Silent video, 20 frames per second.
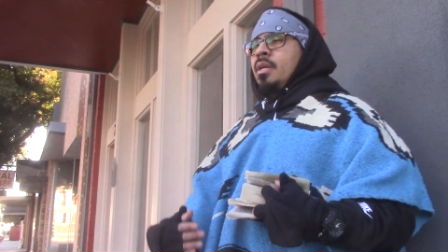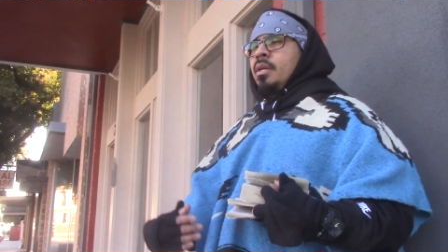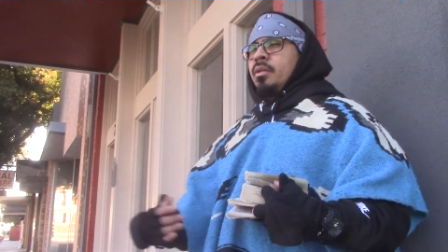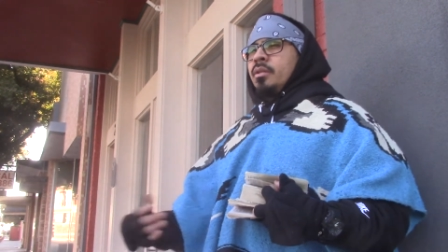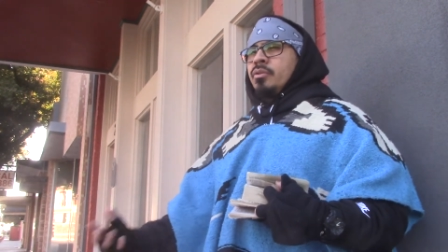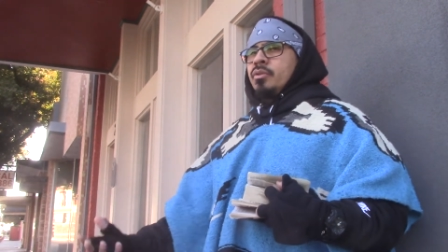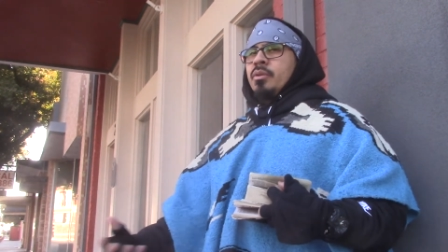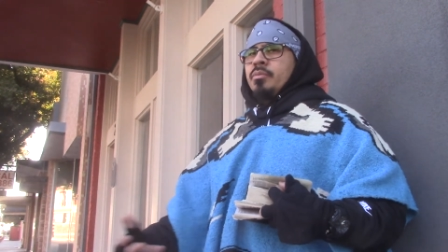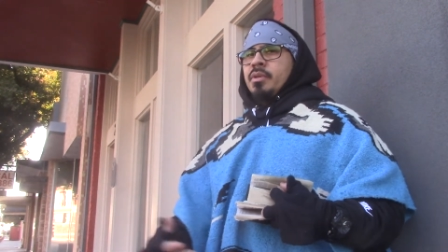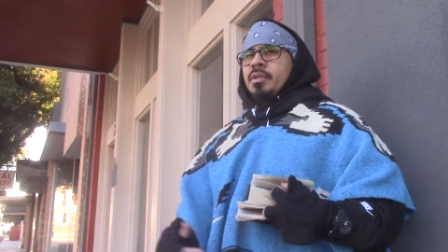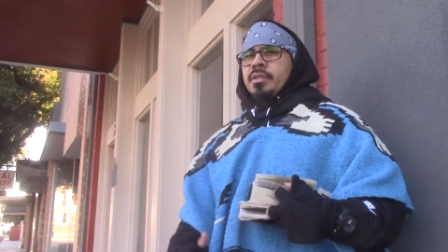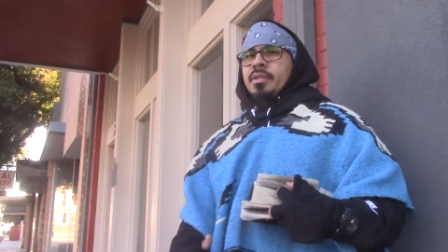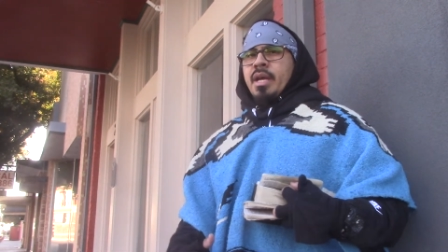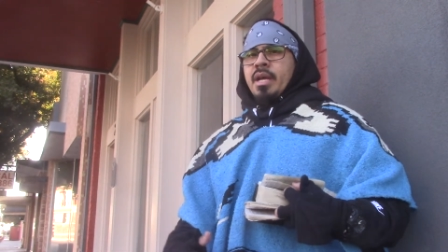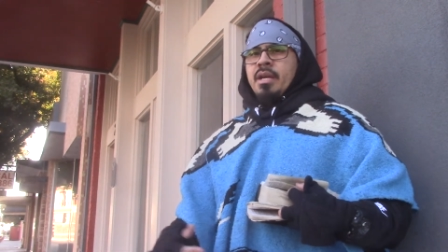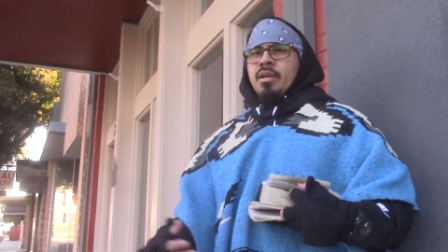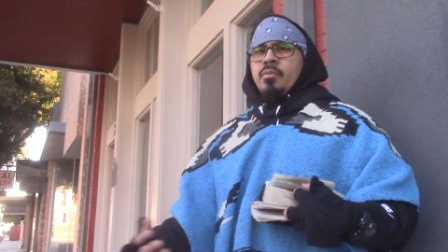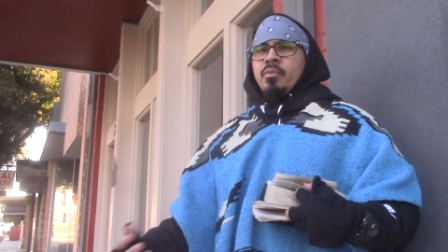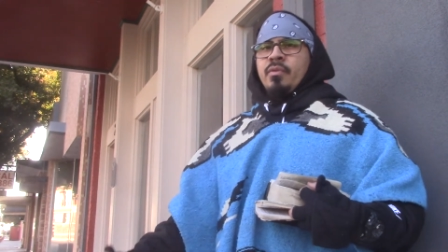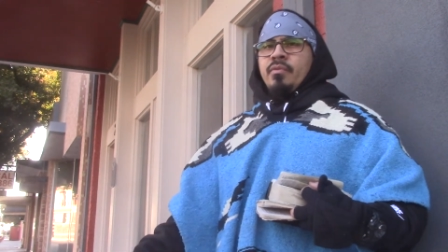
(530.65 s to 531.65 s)
The scriptures
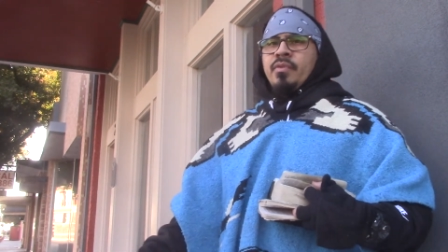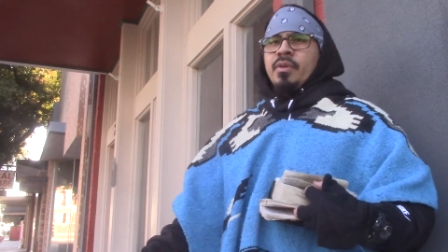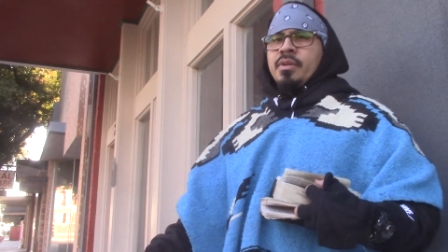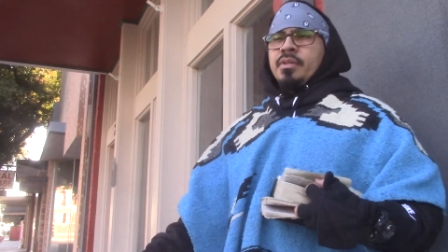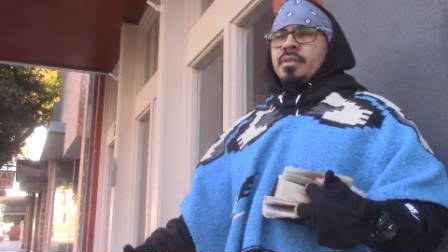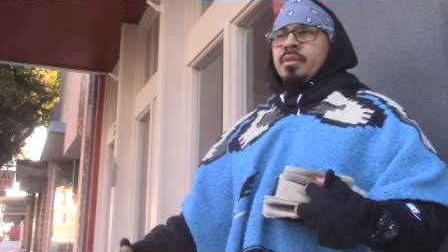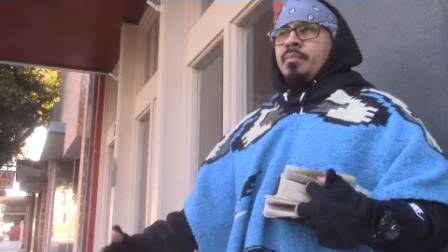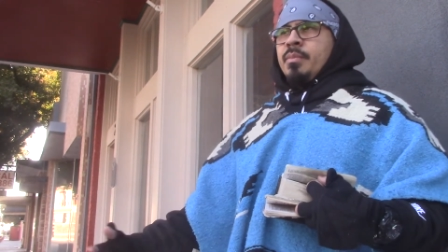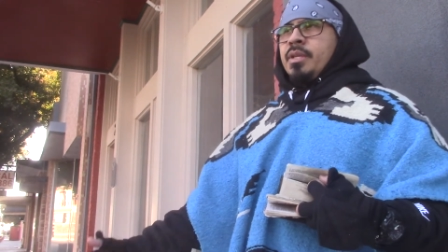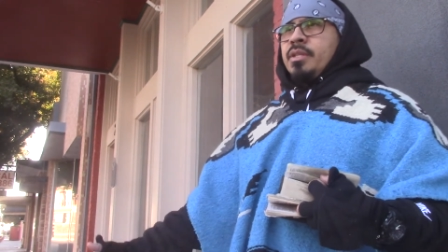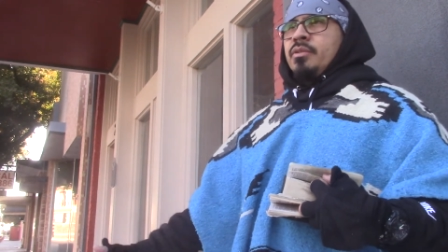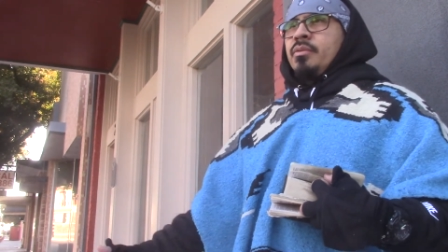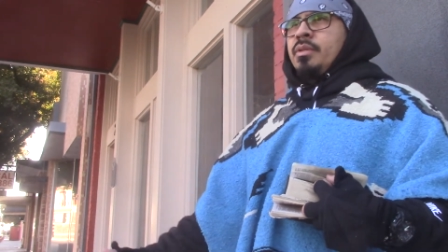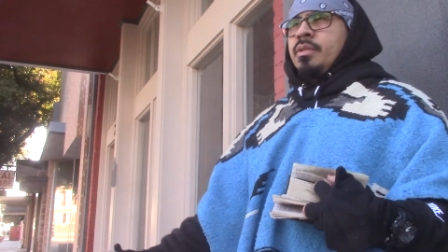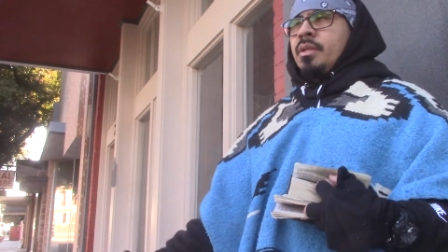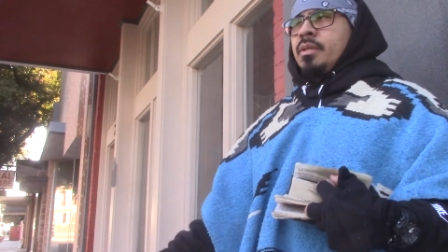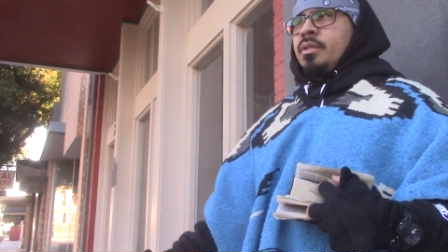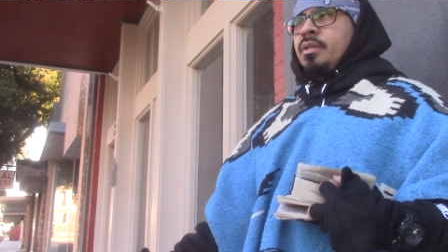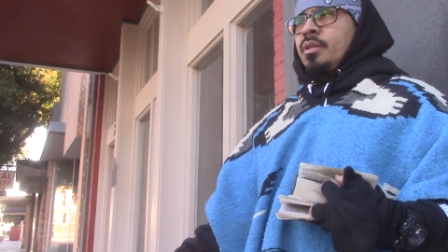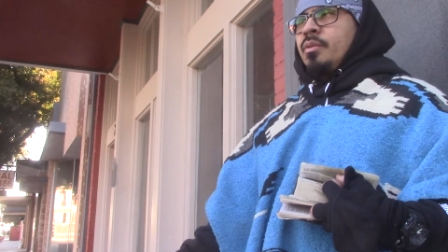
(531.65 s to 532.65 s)
say he reveals the
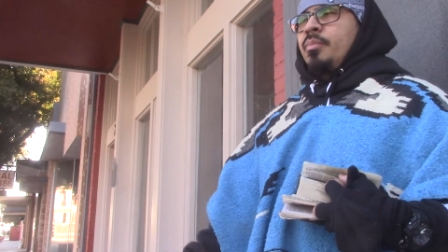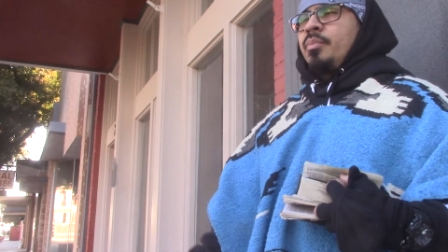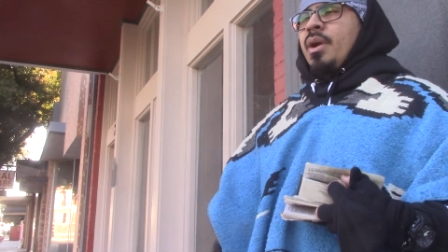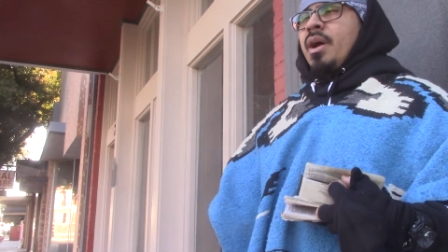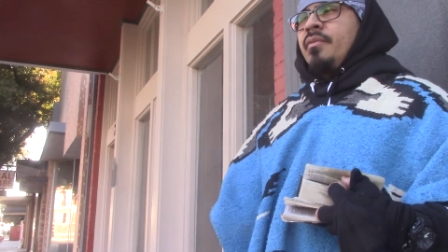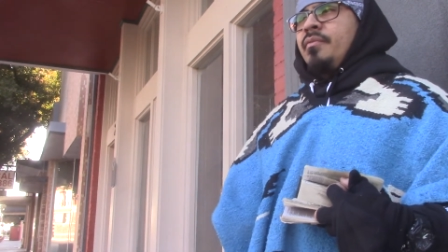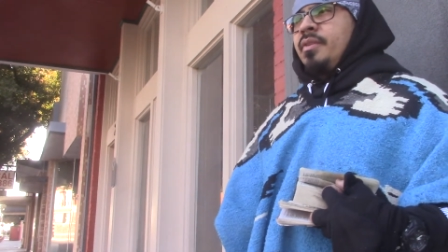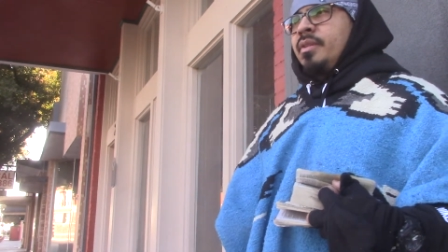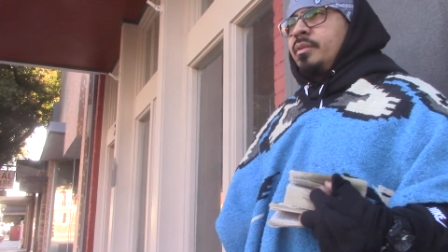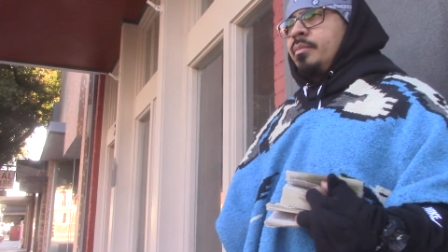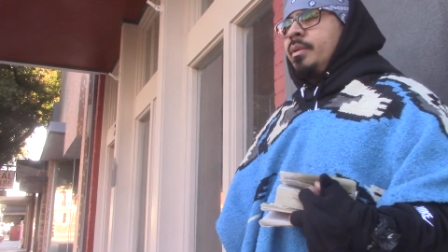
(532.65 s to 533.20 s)
mysteries unto the prophets,